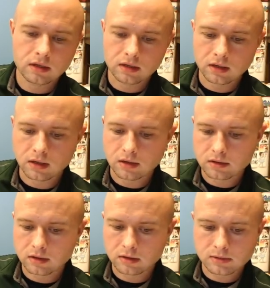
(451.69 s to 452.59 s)
And
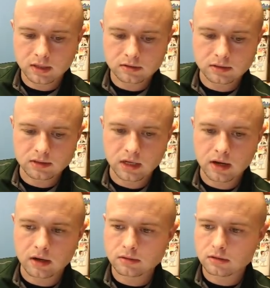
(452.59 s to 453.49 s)
Ethereum's actually
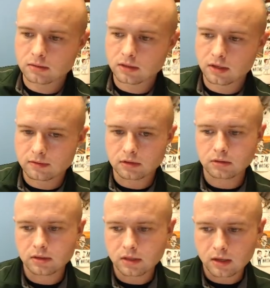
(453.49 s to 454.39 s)
down, so we're going to have to do
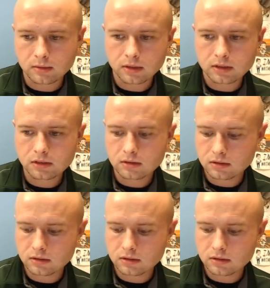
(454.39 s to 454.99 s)
our tabulation.